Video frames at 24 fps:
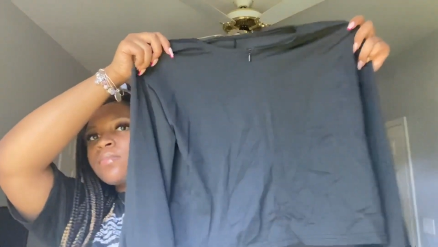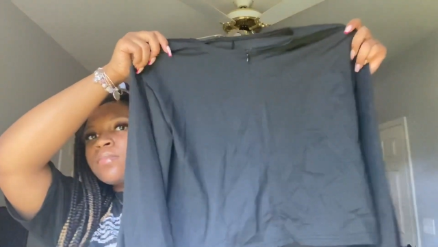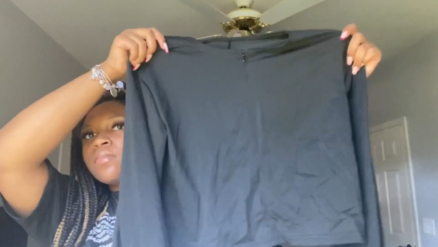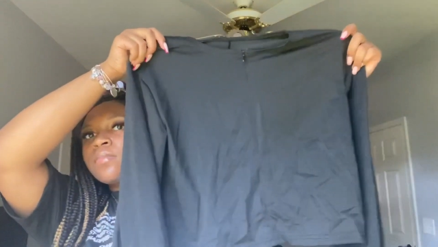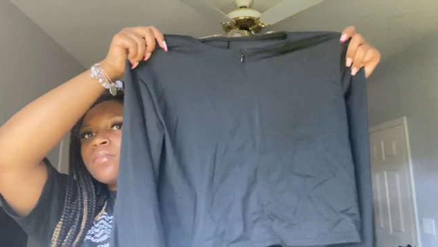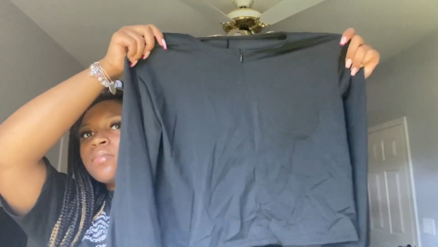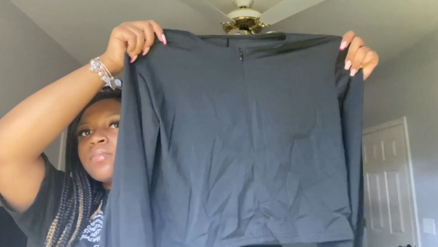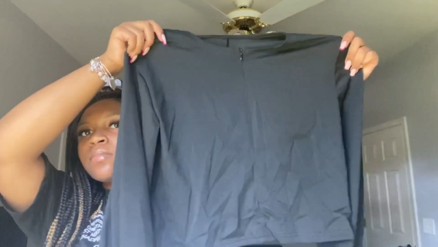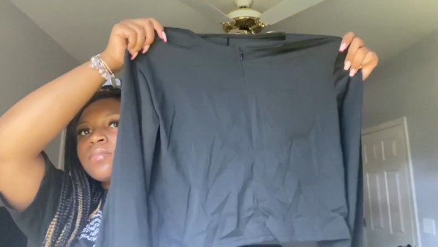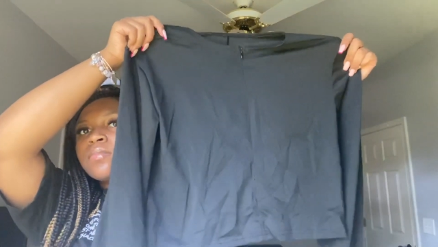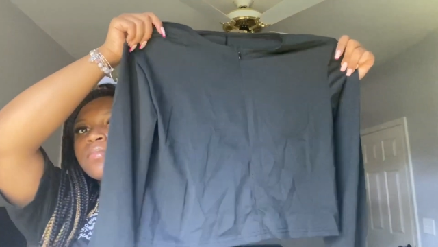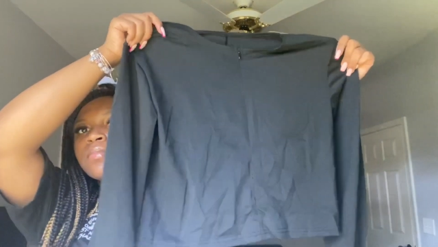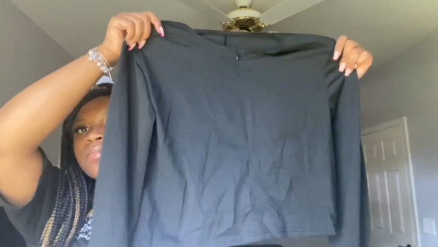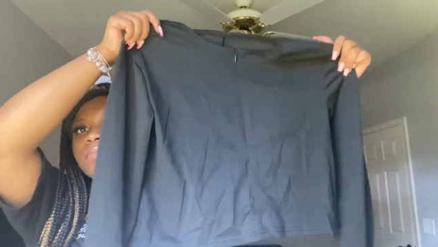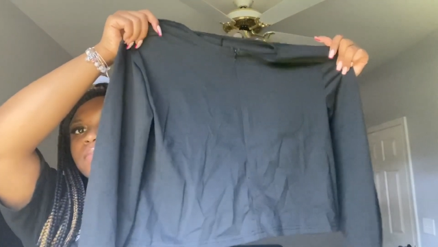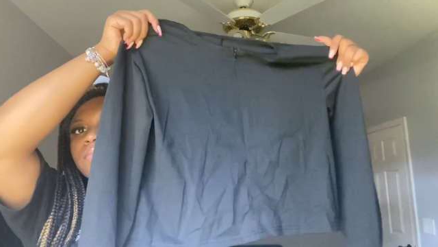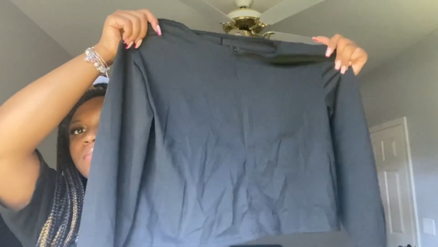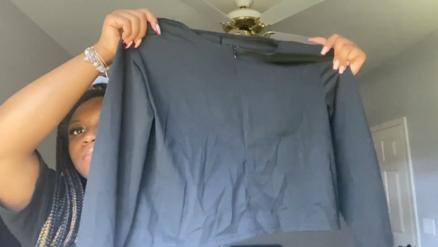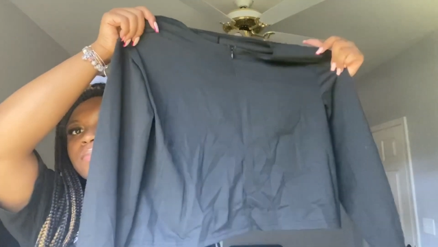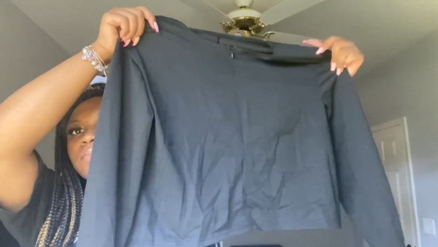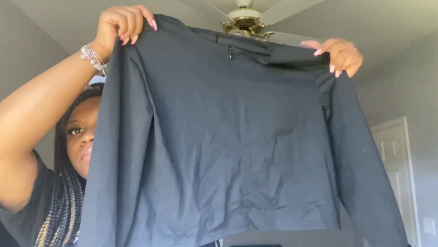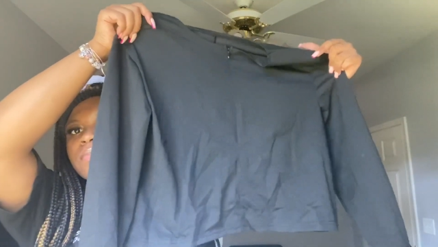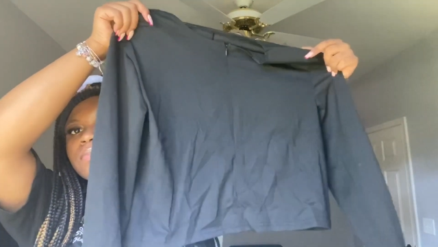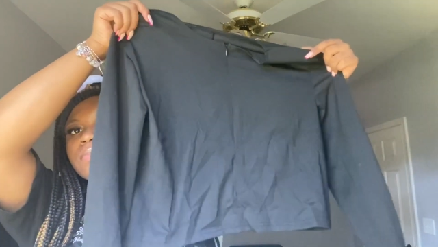
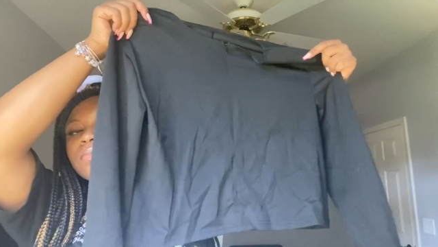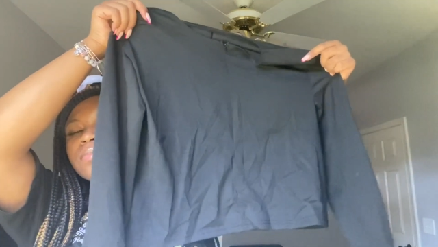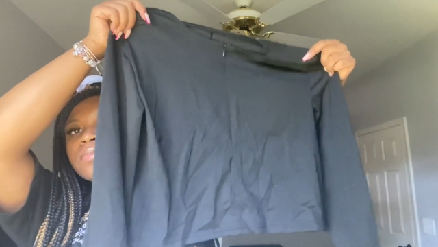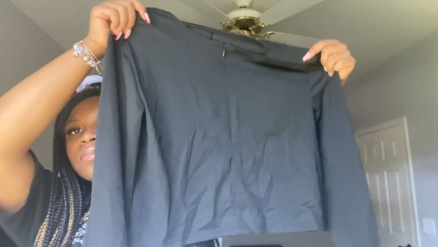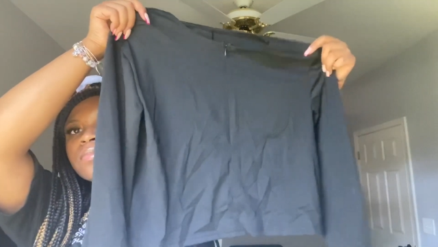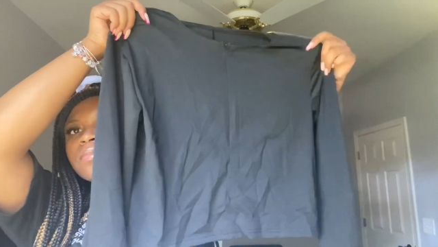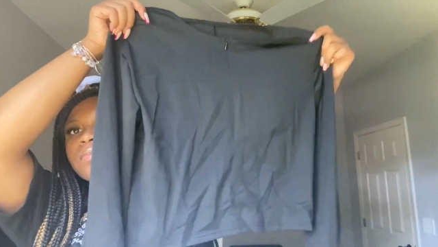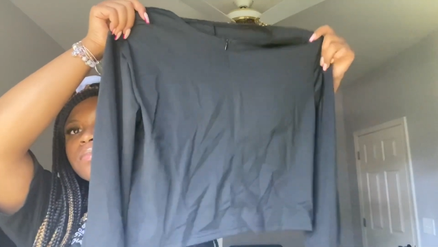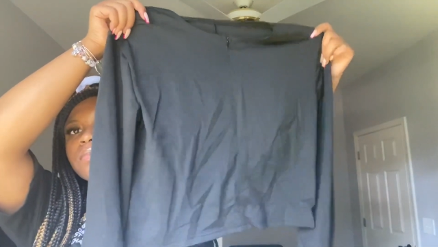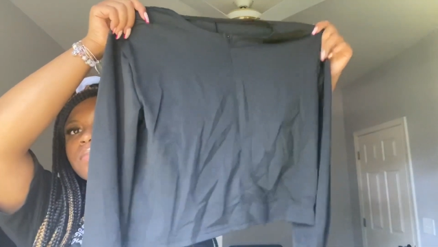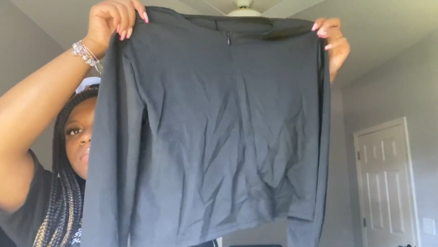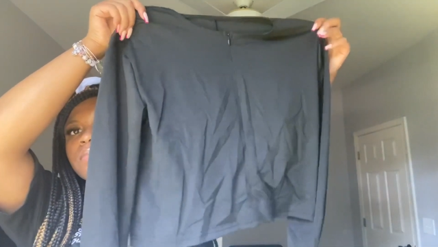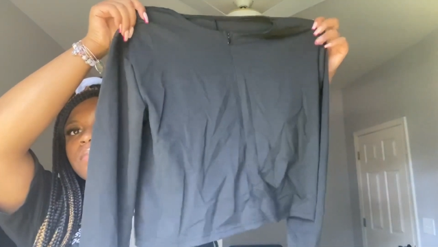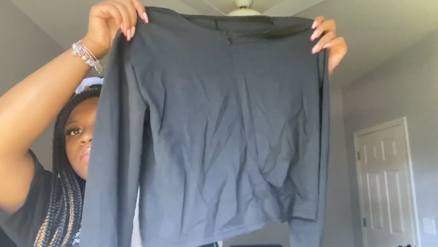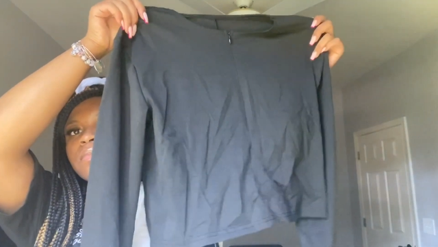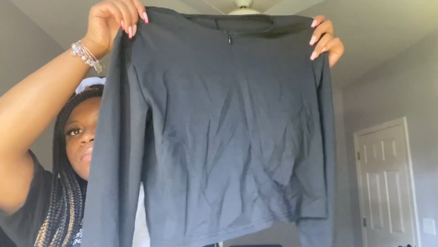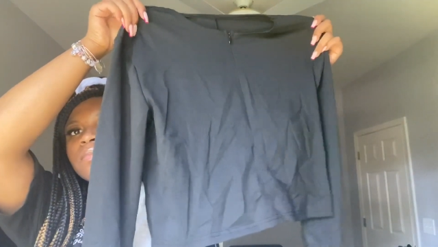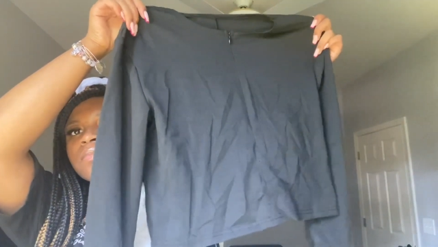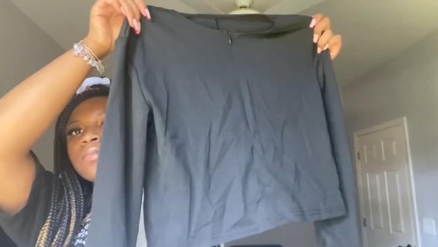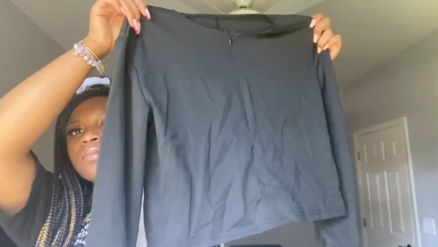Nothing is said.